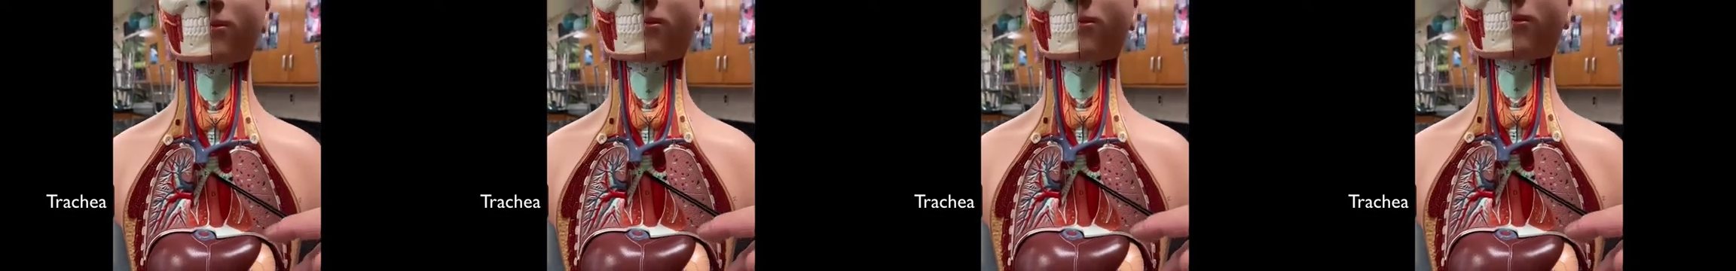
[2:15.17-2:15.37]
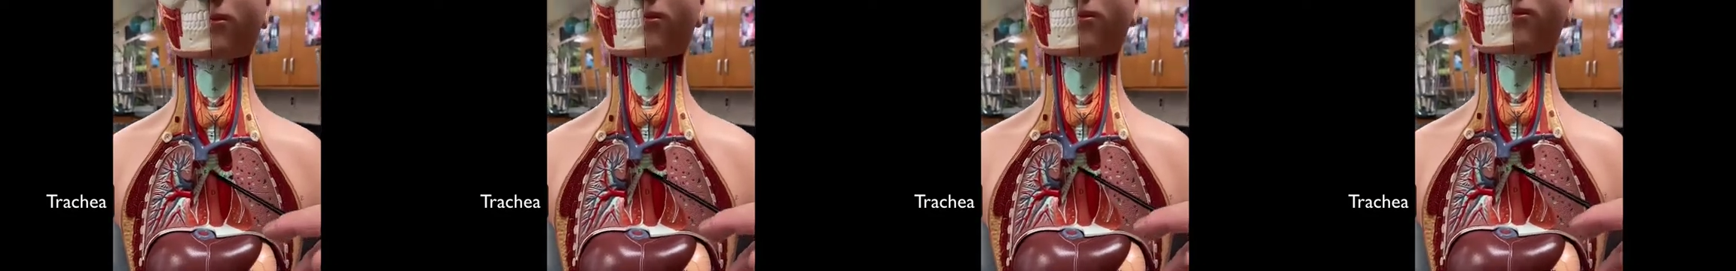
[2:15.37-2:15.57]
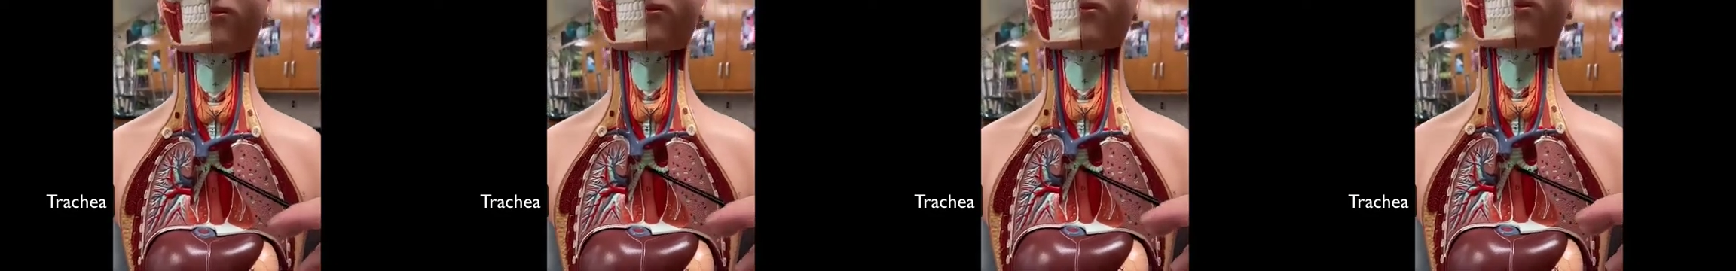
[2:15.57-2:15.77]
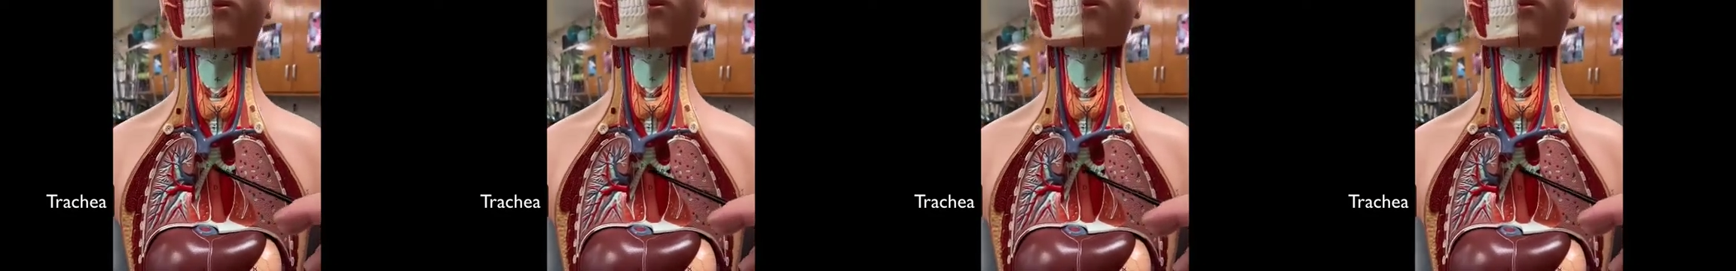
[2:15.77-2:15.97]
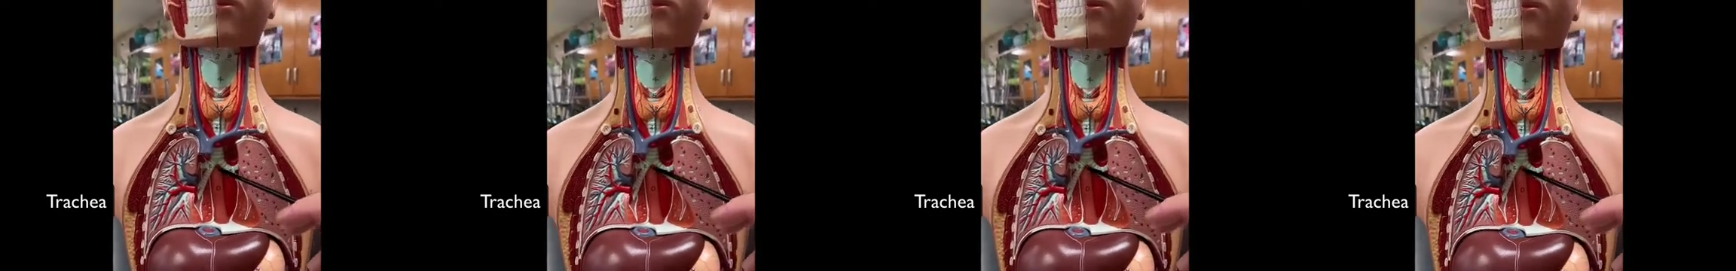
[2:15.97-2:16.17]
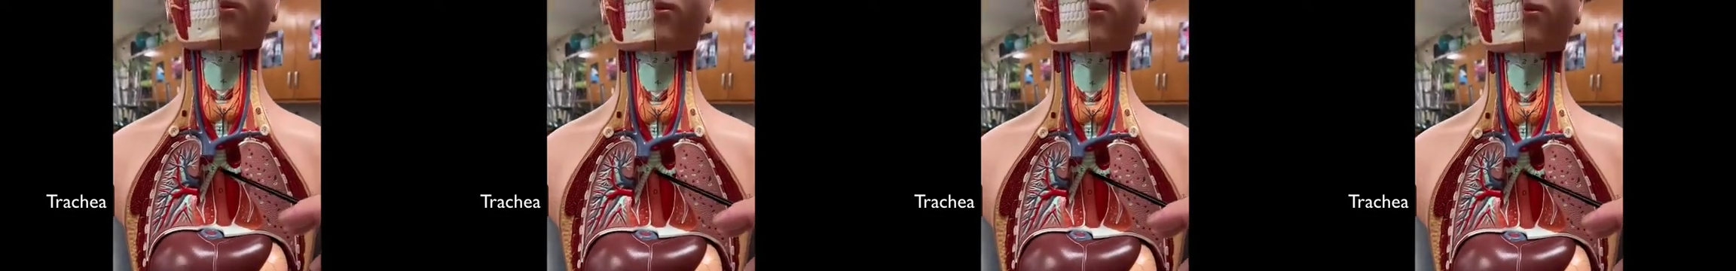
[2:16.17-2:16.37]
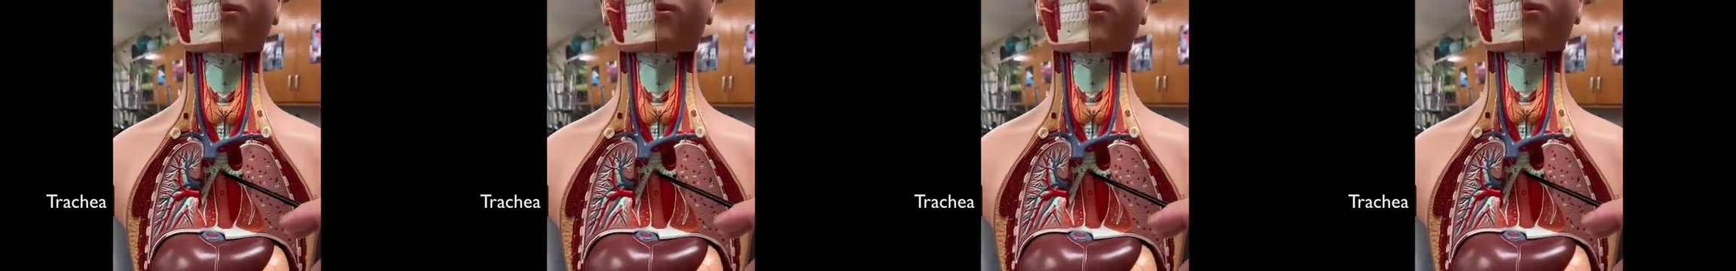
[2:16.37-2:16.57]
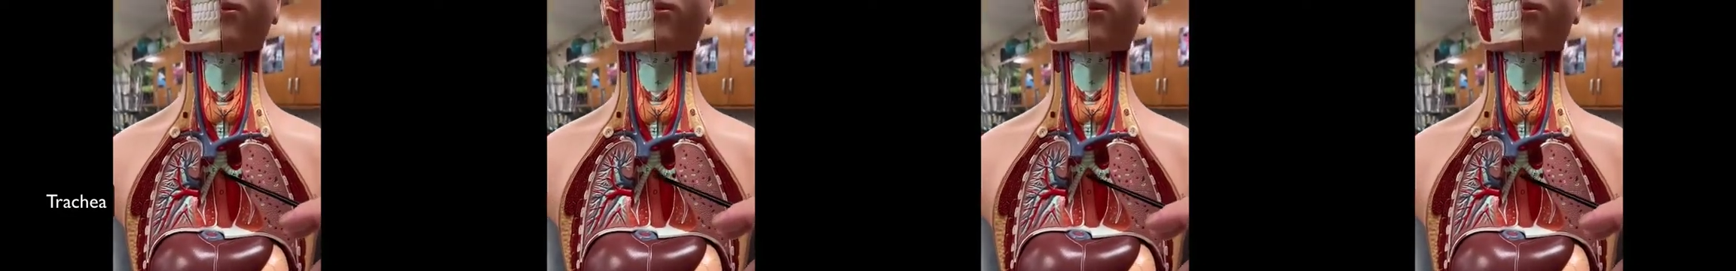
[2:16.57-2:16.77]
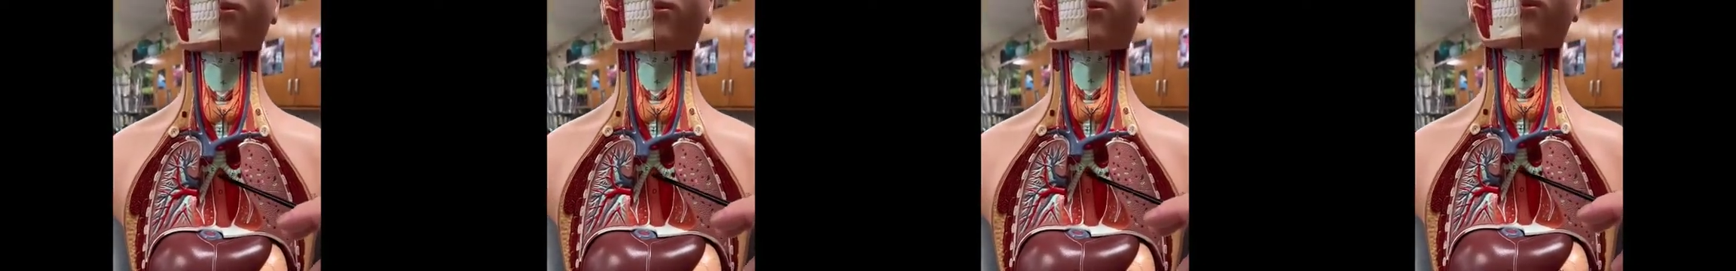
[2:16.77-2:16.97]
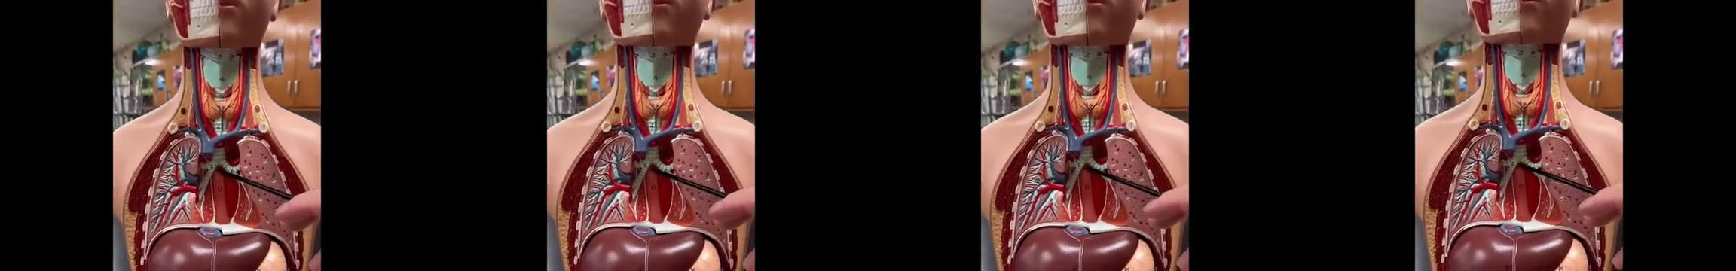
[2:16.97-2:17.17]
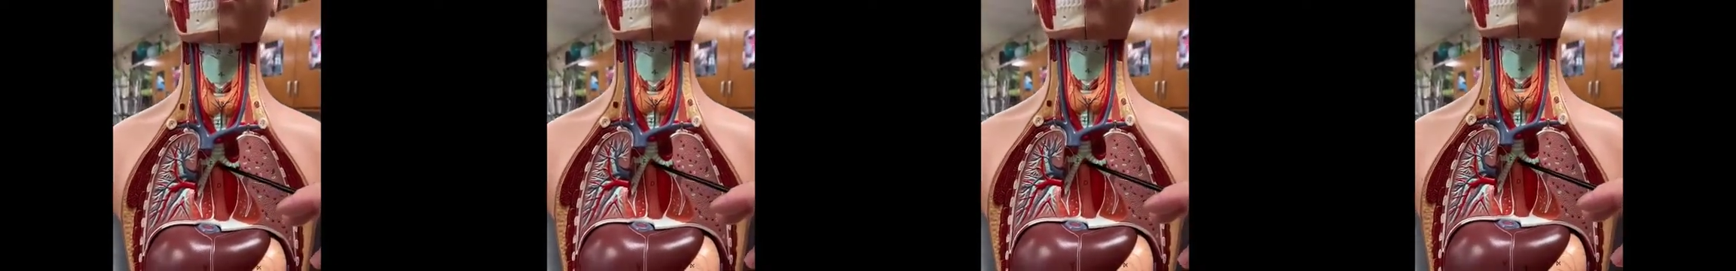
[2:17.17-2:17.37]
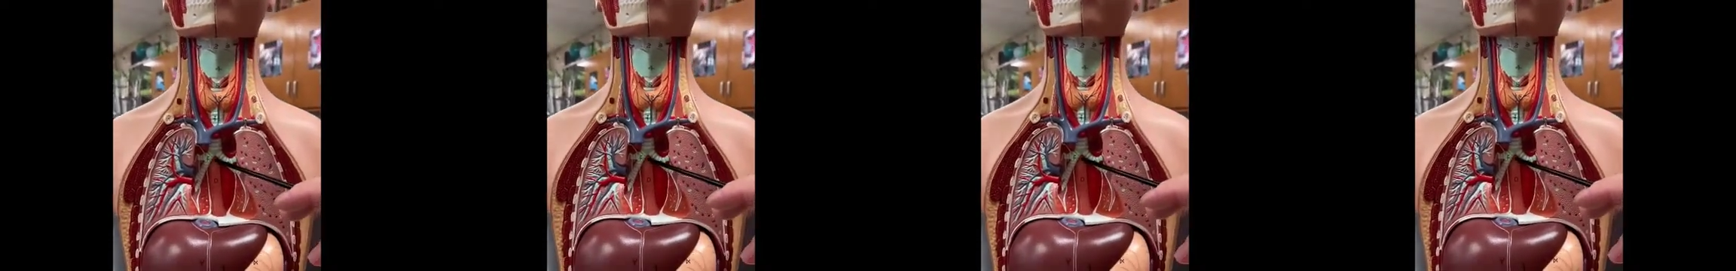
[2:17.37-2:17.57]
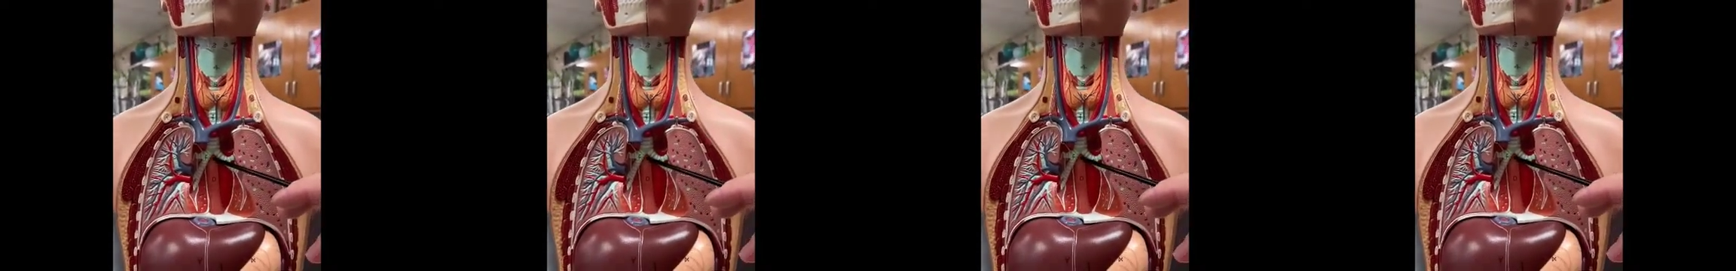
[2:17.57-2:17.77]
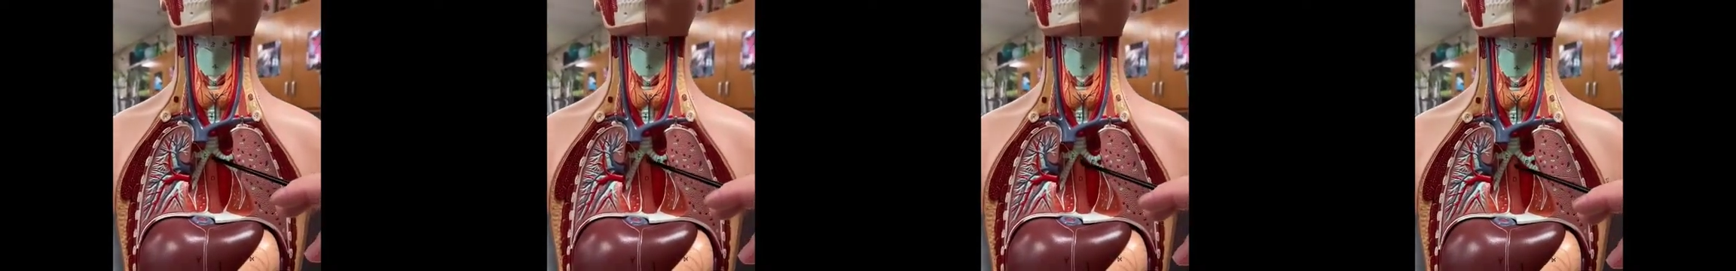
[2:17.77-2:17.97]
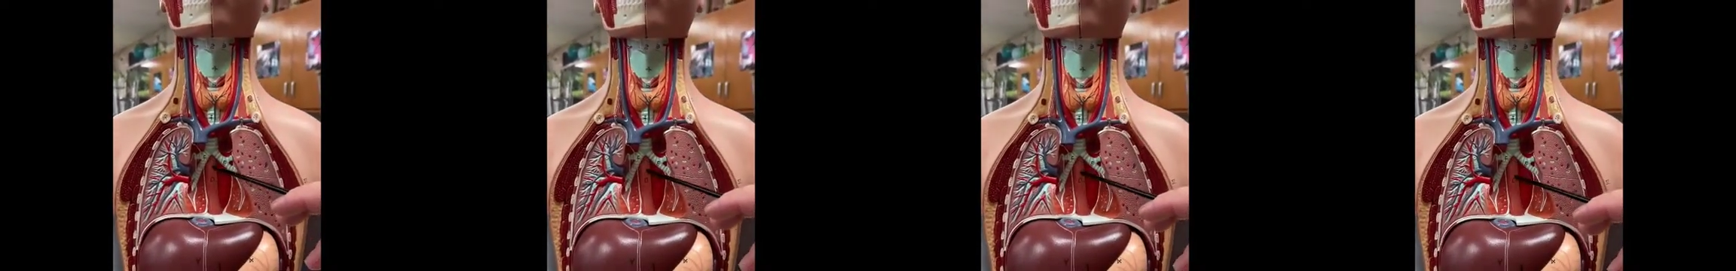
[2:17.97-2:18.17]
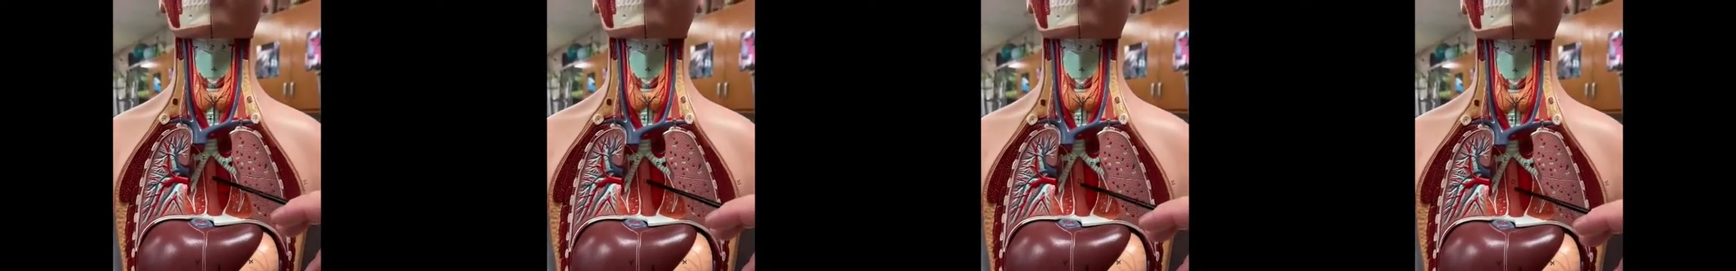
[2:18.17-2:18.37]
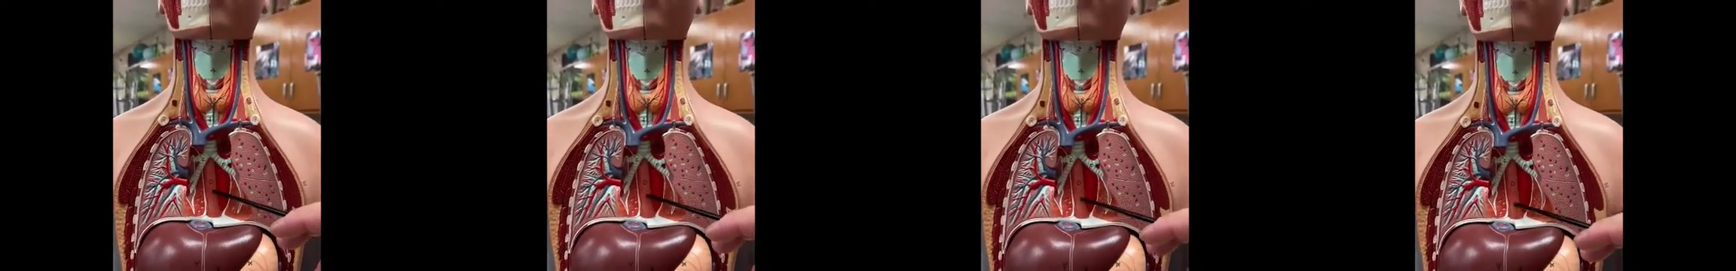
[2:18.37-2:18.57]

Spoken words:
(no speaker visible)